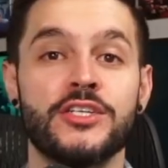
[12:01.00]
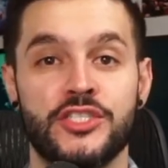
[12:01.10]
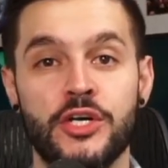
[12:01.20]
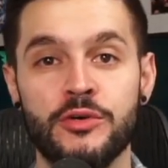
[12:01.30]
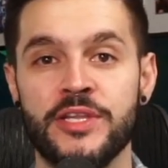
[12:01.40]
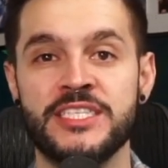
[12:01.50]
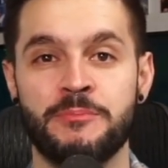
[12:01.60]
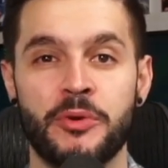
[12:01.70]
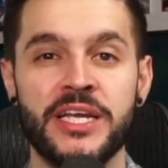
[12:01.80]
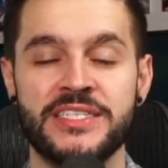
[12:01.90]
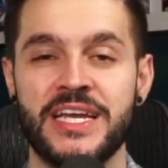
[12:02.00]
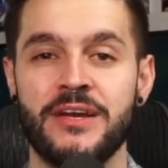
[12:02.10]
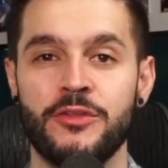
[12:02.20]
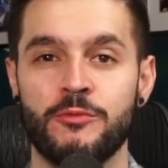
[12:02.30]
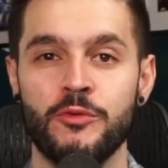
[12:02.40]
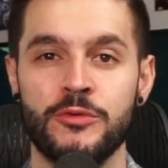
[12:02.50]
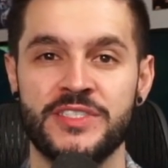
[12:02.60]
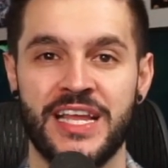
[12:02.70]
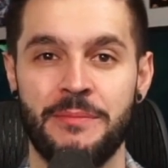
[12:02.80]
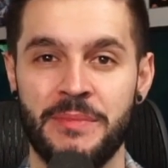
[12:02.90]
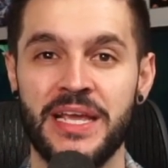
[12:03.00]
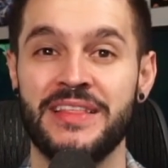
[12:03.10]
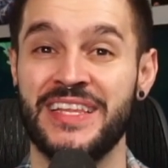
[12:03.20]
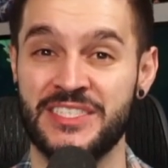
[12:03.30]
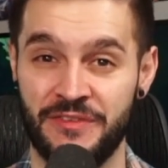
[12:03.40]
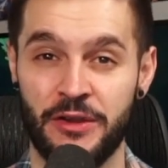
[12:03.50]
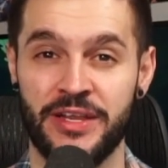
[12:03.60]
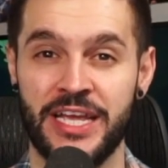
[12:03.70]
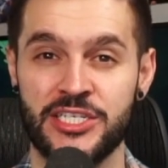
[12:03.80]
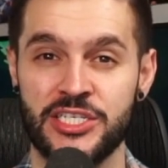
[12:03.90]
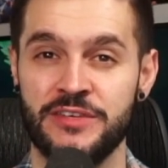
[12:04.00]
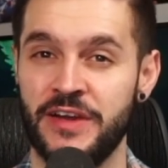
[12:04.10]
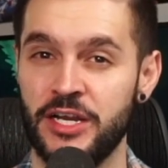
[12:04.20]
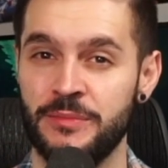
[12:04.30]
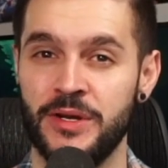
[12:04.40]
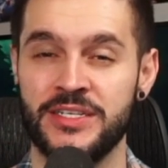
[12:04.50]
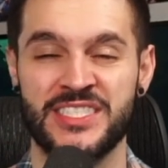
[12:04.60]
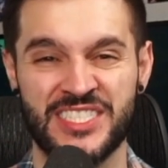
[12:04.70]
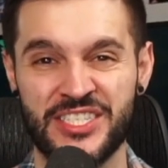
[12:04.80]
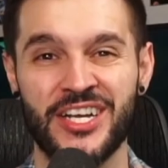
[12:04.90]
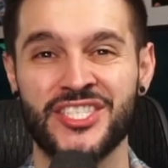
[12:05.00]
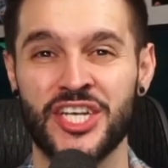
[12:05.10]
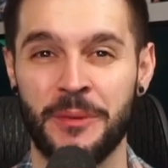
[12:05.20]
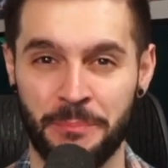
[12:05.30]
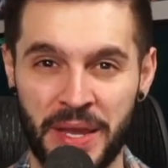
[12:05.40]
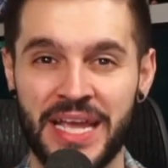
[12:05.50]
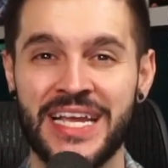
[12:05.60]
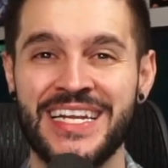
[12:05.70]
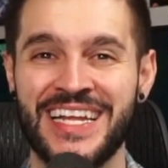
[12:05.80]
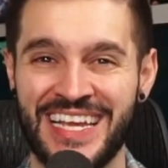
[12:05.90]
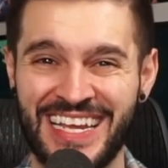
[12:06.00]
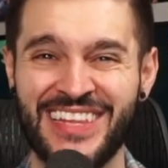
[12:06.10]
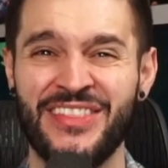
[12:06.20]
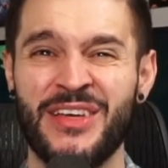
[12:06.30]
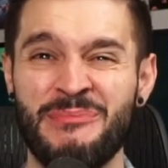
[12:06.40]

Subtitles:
So let's break down the rules that make this variation of IronMON such a pain in the